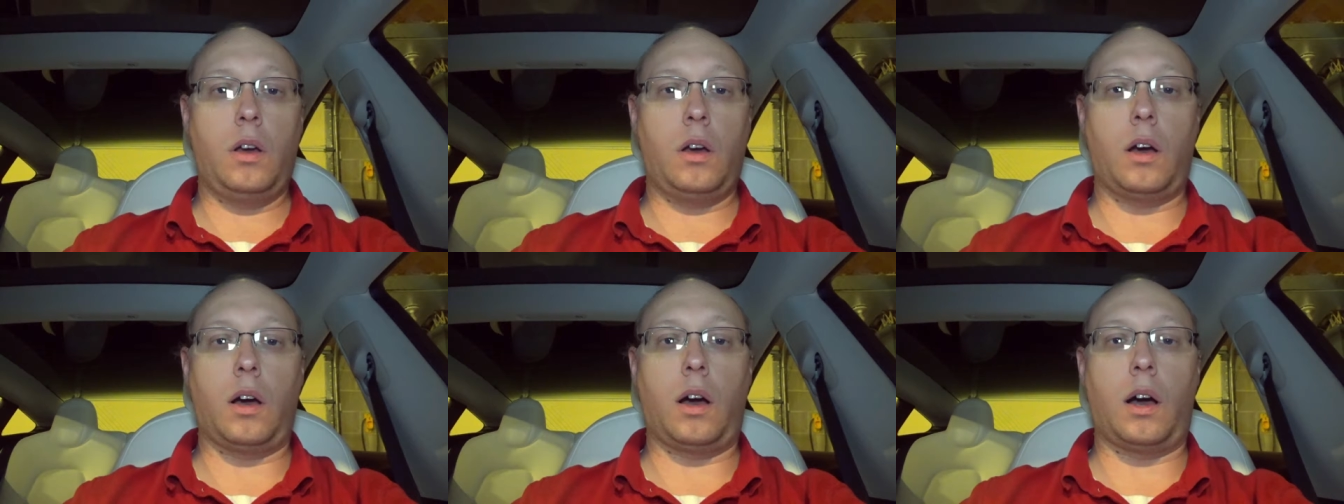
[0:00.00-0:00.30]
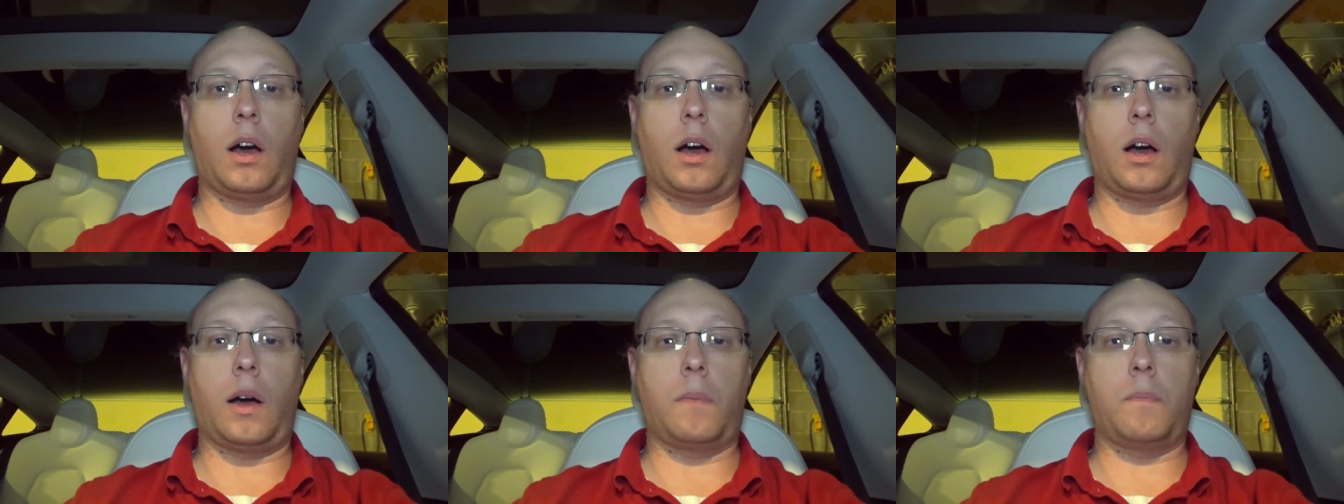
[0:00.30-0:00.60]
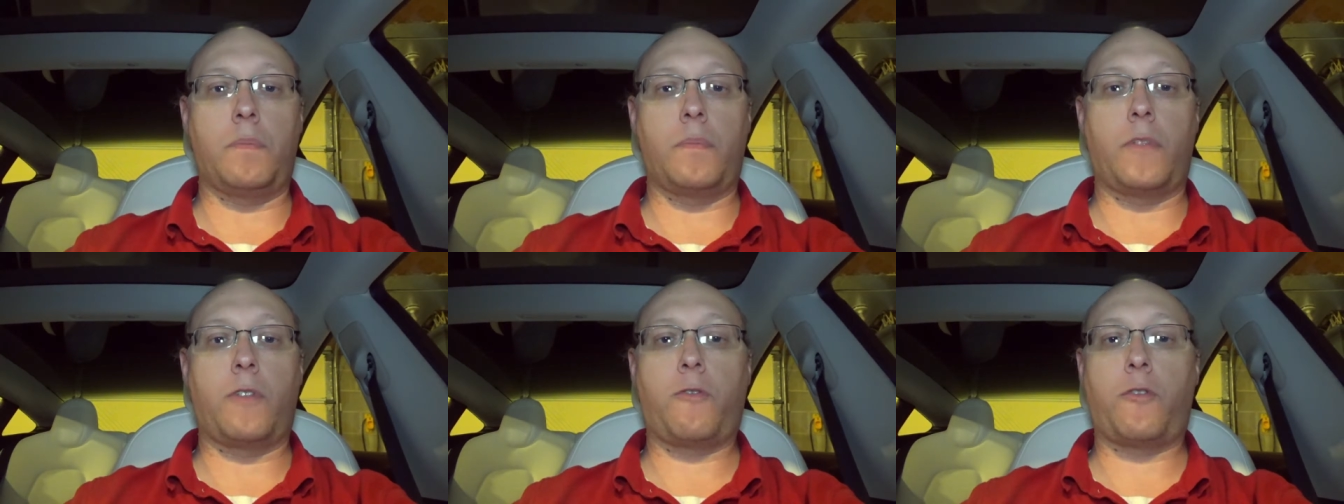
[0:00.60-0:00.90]

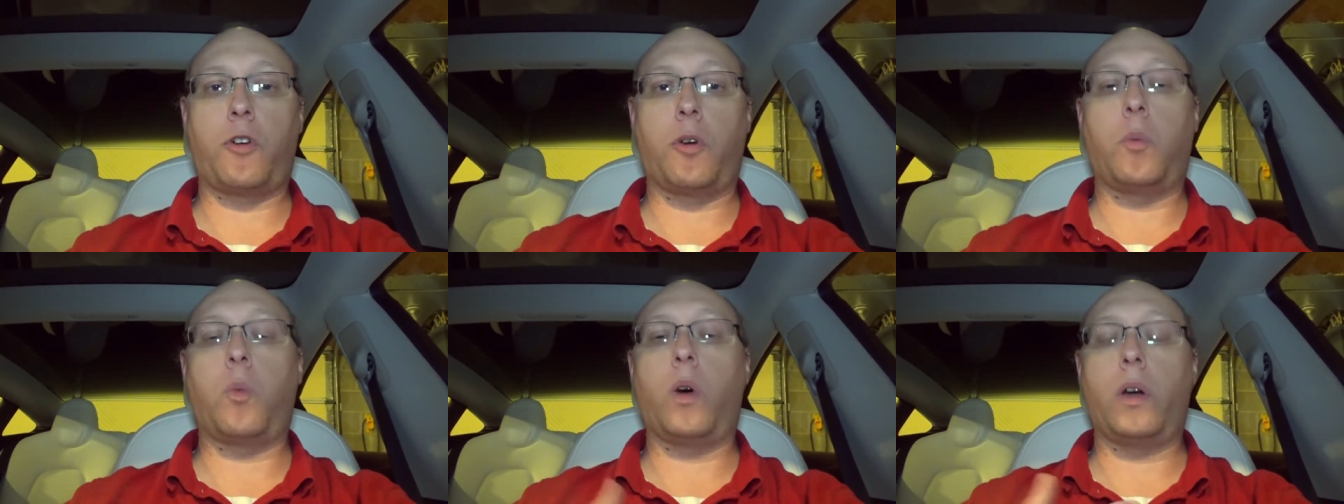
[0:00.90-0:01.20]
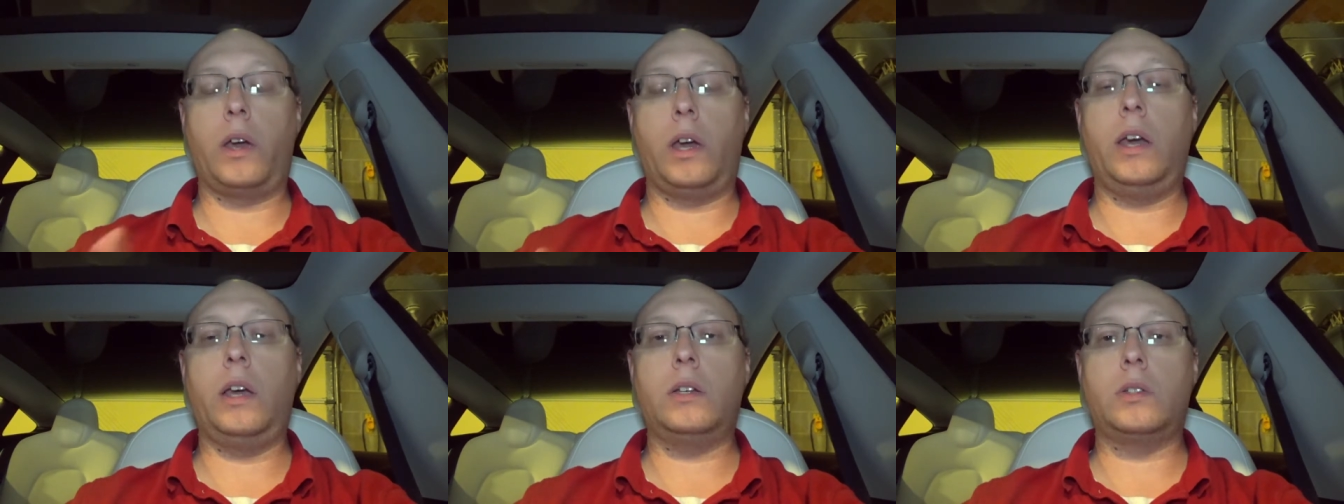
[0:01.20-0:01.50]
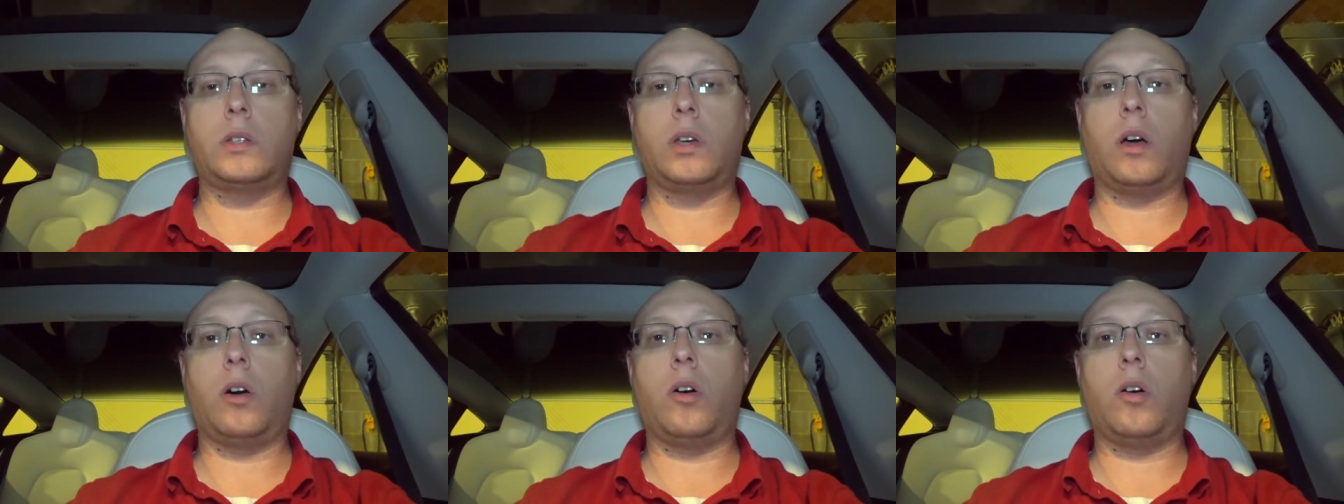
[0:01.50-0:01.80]
From what he
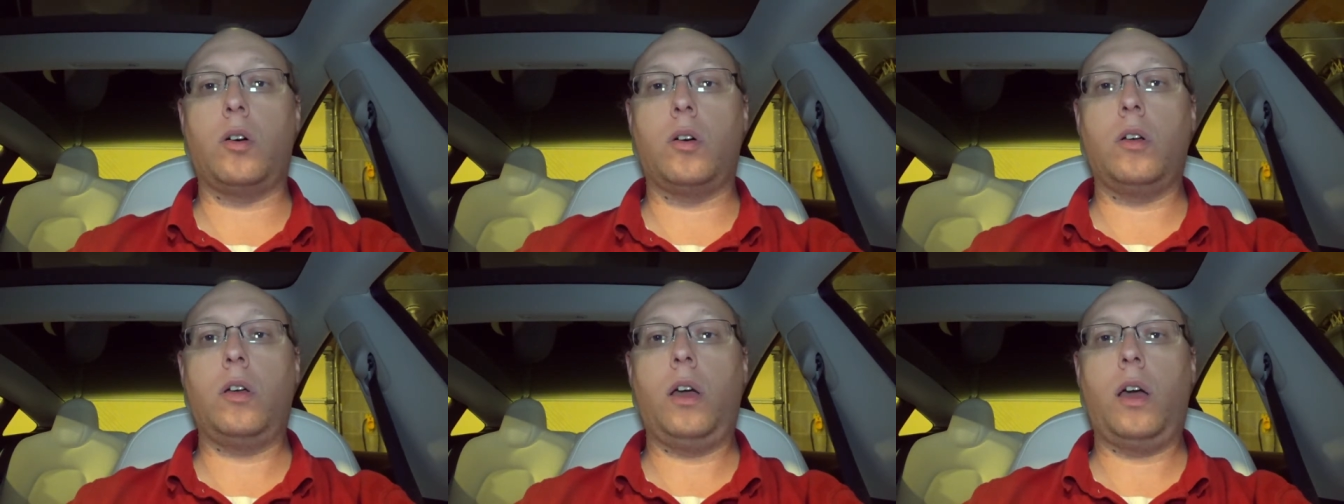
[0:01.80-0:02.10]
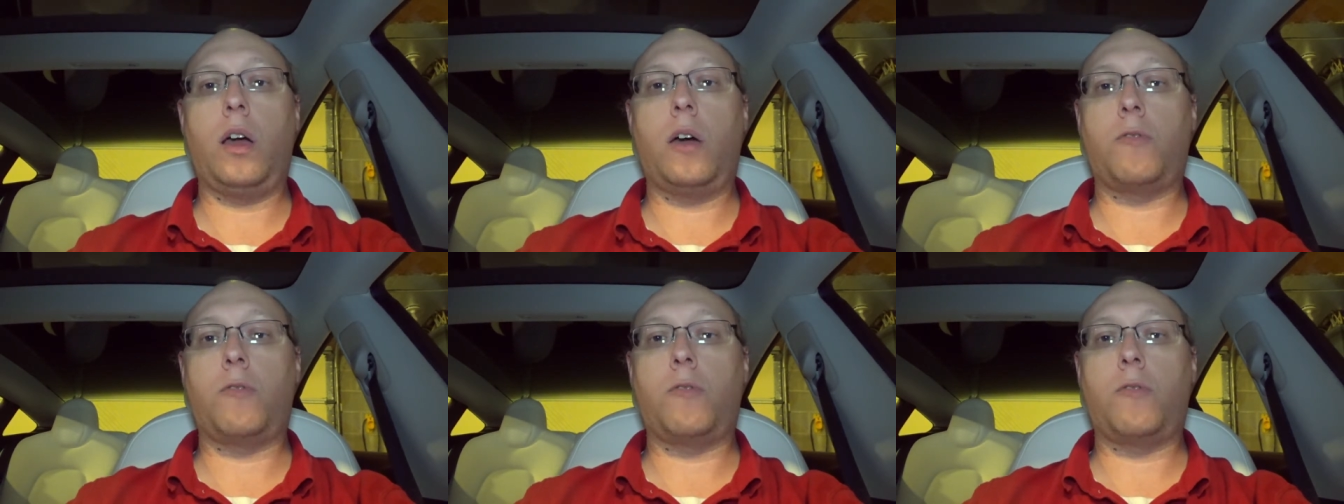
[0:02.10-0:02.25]
saw,